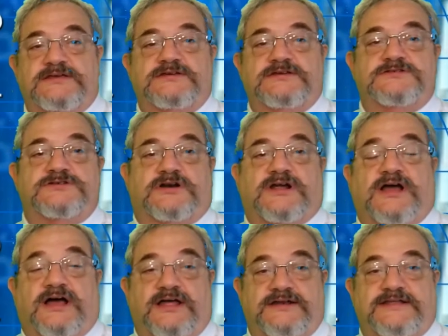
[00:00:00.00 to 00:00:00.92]
is your
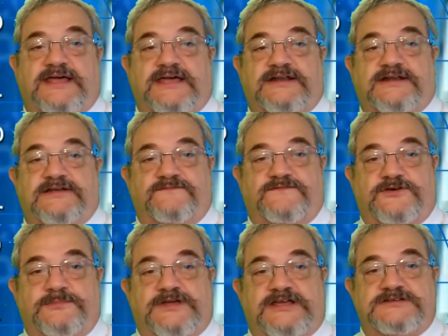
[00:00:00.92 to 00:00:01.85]
contact
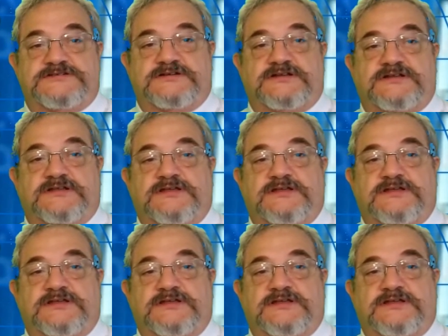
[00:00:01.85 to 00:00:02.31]
information,